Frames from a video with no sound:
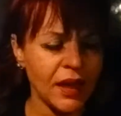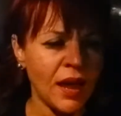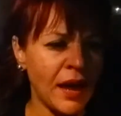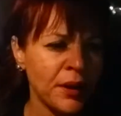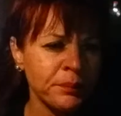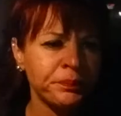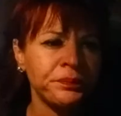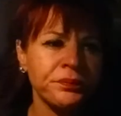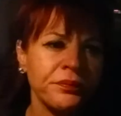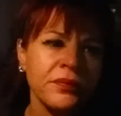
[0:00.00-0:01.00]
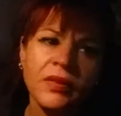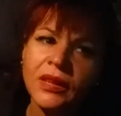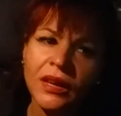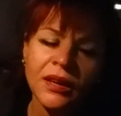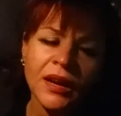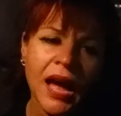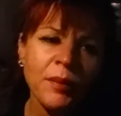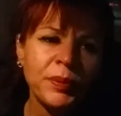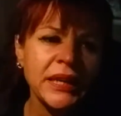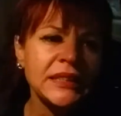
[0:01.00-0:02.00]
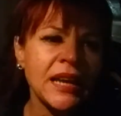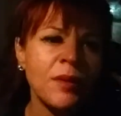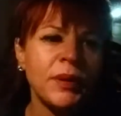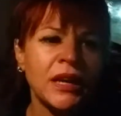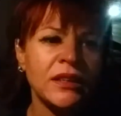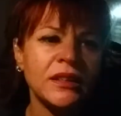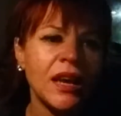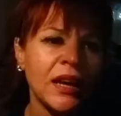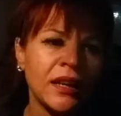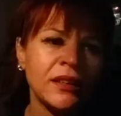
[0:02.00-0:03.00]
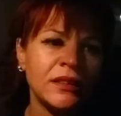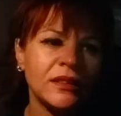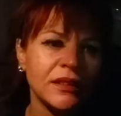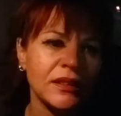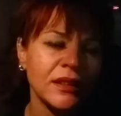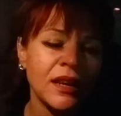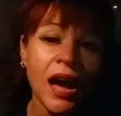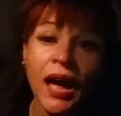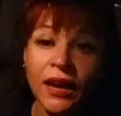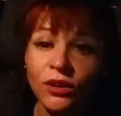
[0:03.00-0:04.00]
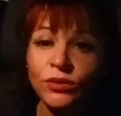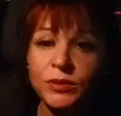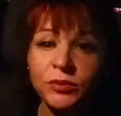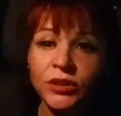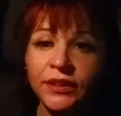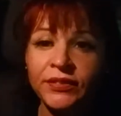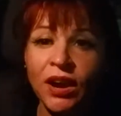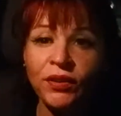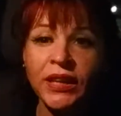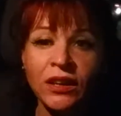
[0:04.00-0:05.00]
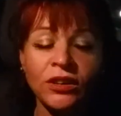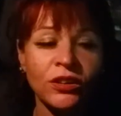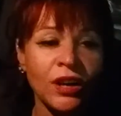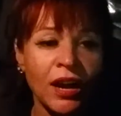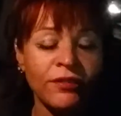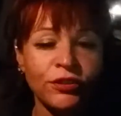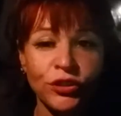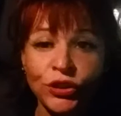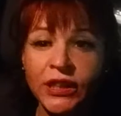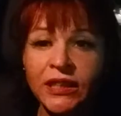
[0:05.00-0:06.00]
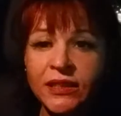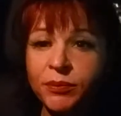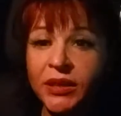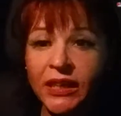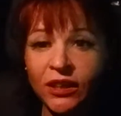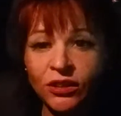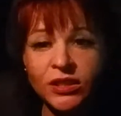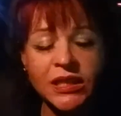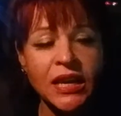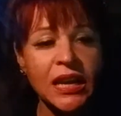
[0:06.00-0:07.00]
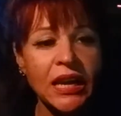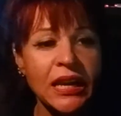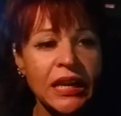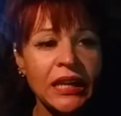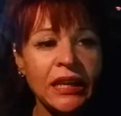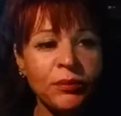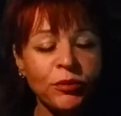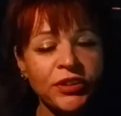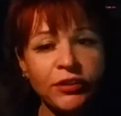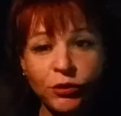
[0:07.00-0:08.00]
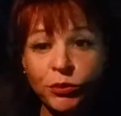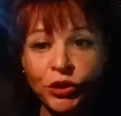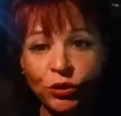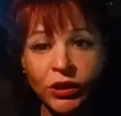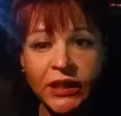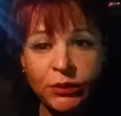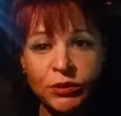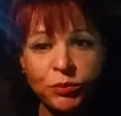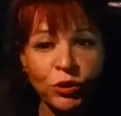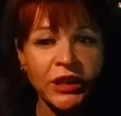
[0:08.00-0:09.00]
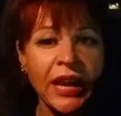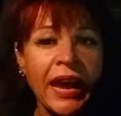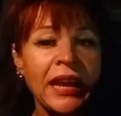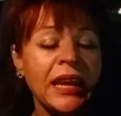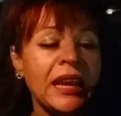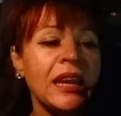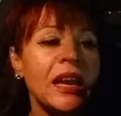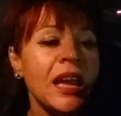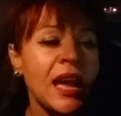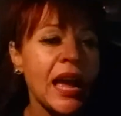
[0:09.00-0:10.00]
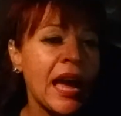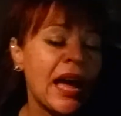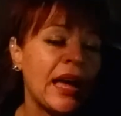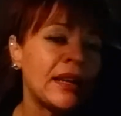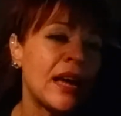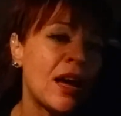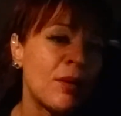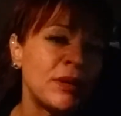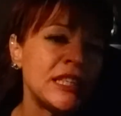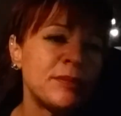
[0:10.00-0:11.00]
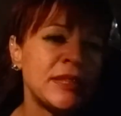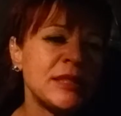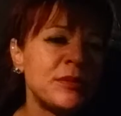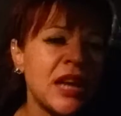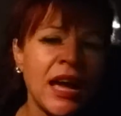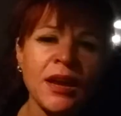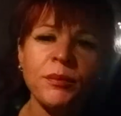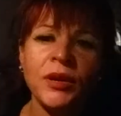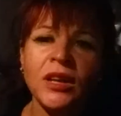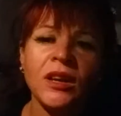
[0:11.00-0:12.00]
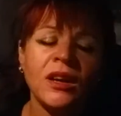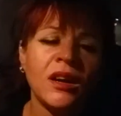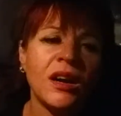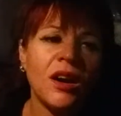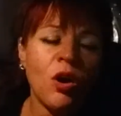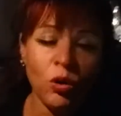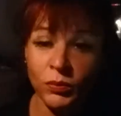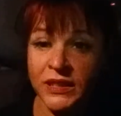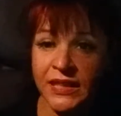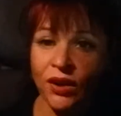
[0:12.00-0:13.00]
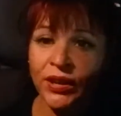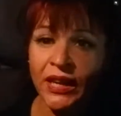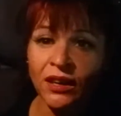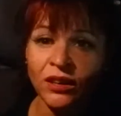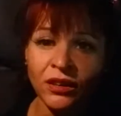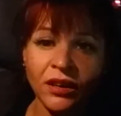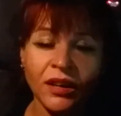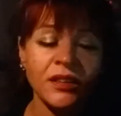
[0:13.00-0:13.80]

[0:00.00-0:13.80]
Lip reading: I picked up a guy who's lived out here for 30-something years. He moved here from New York. He was born in Haiti, and he spent some time homeless out here